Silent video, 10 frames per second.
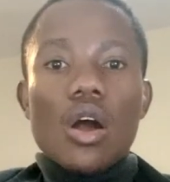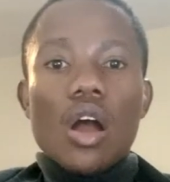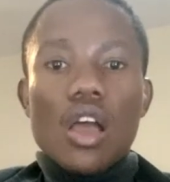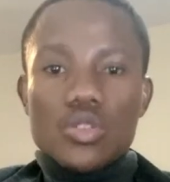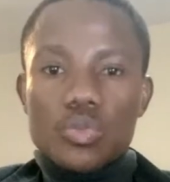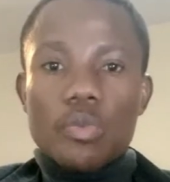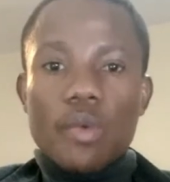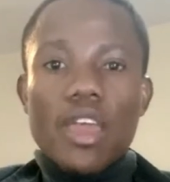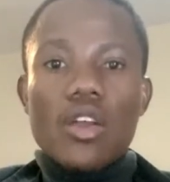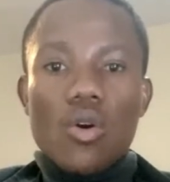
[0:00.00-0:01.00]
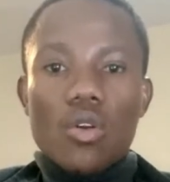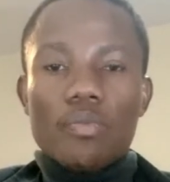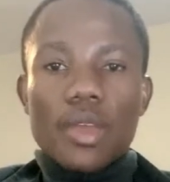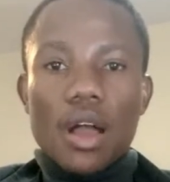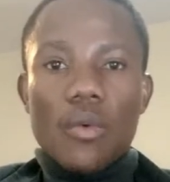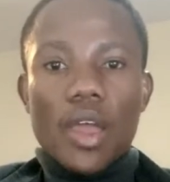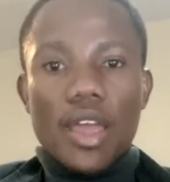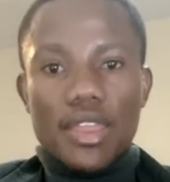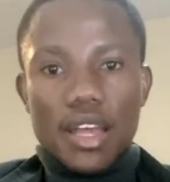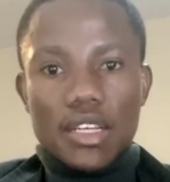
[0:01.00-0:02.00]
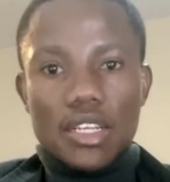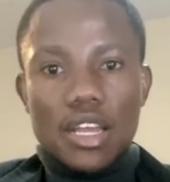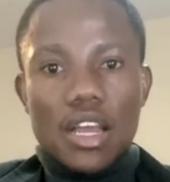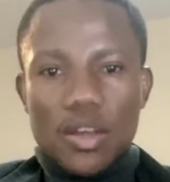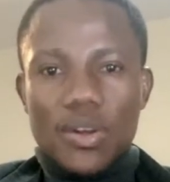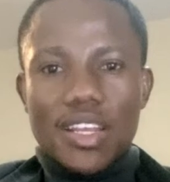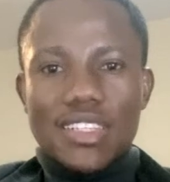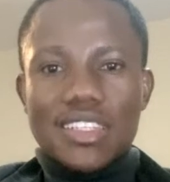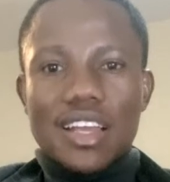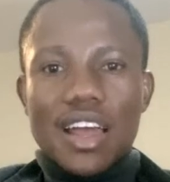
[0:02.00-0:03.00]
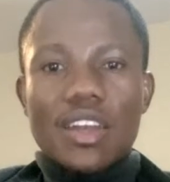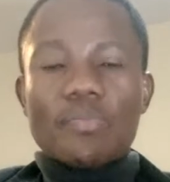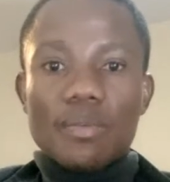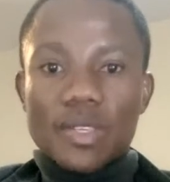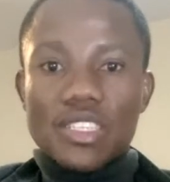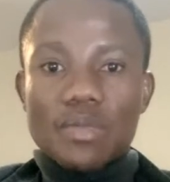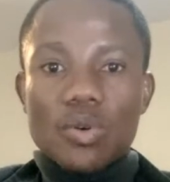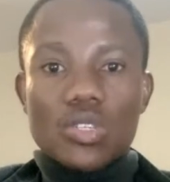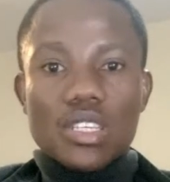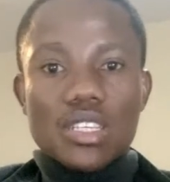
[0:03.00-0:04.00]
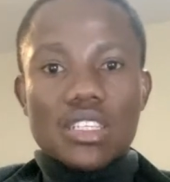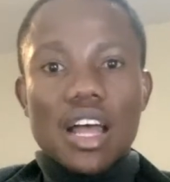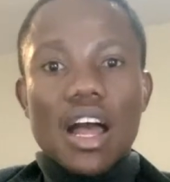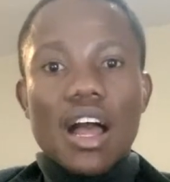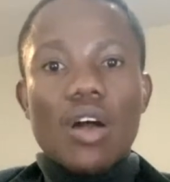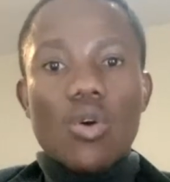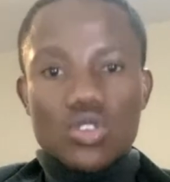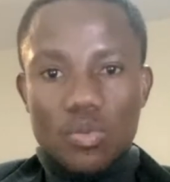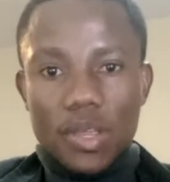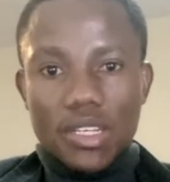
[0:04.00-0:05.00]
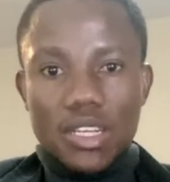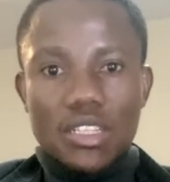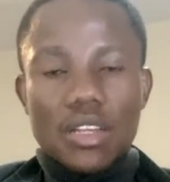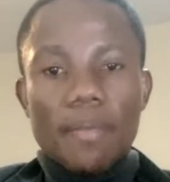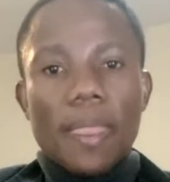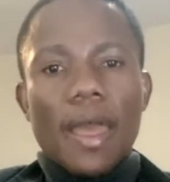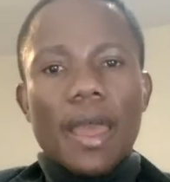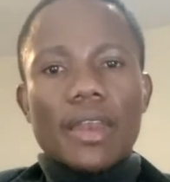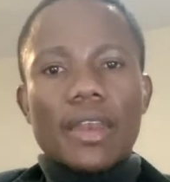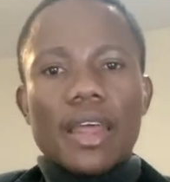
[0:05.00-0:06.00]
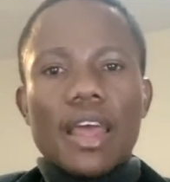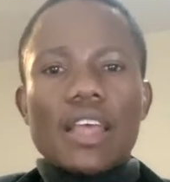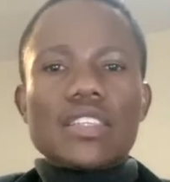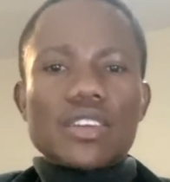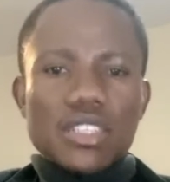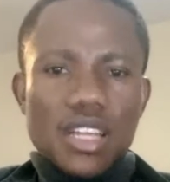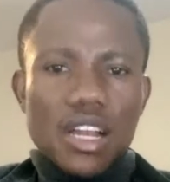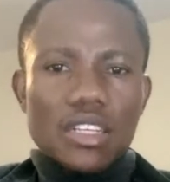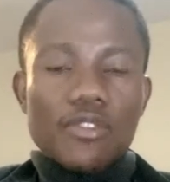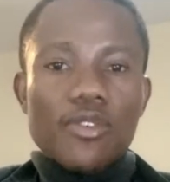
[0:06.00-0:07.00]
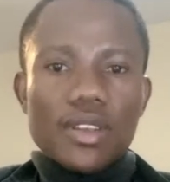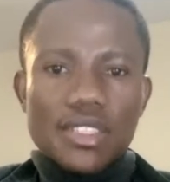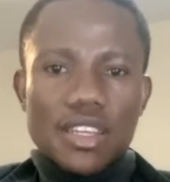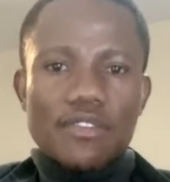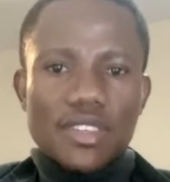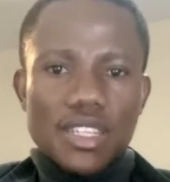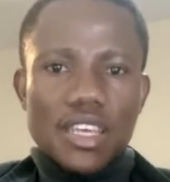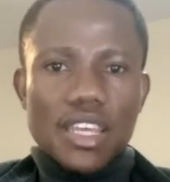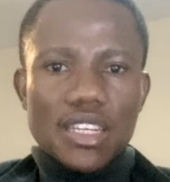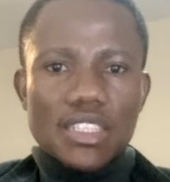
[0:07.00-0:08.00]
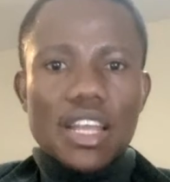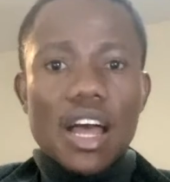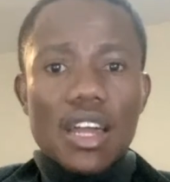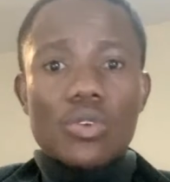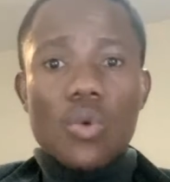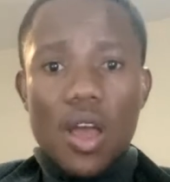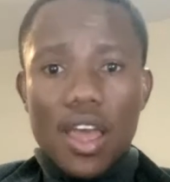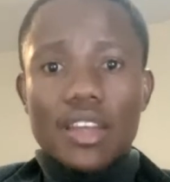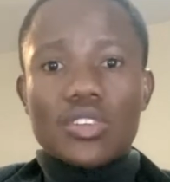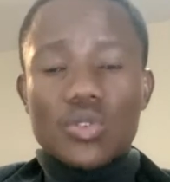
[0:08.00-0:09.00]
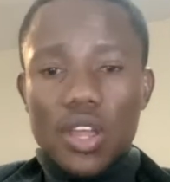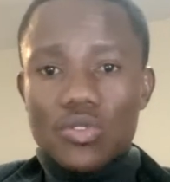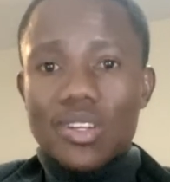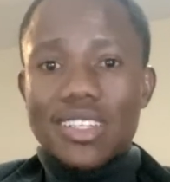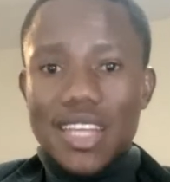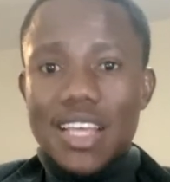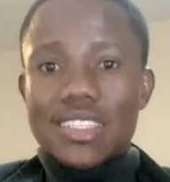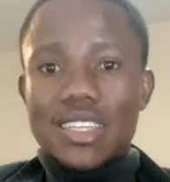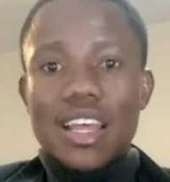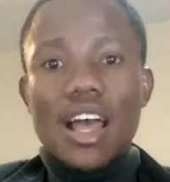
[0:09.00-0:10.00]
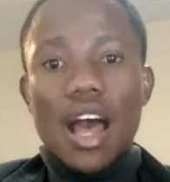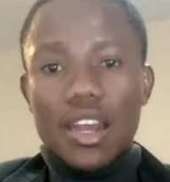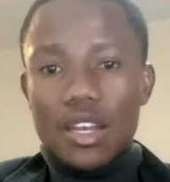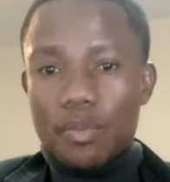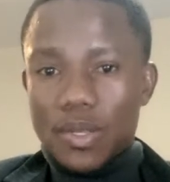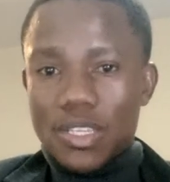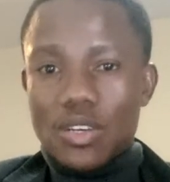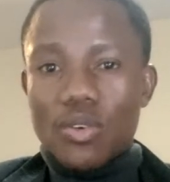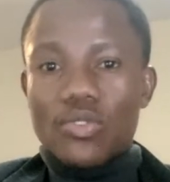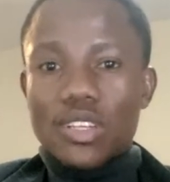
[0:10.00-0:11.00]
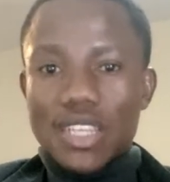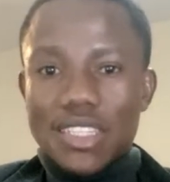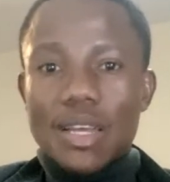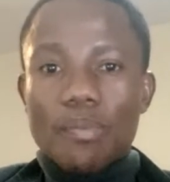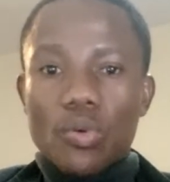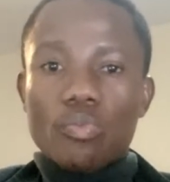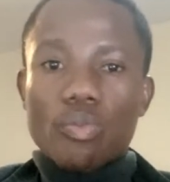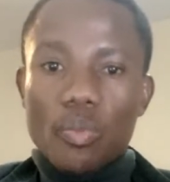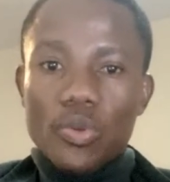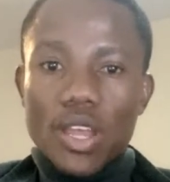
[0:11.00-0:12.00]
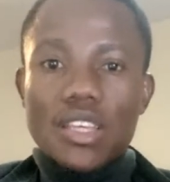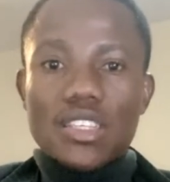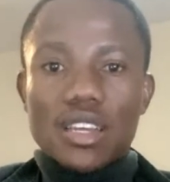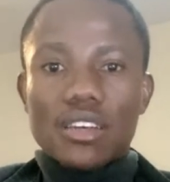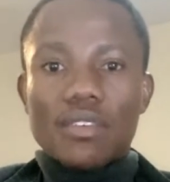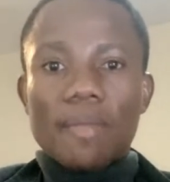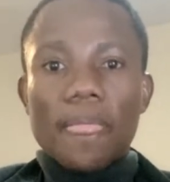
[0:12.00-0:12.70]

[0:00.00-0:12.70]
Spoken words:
as we may all be aware that nowadays the current business processes are automated, and as a result, forensic investigators are required to actually test 100% of the data population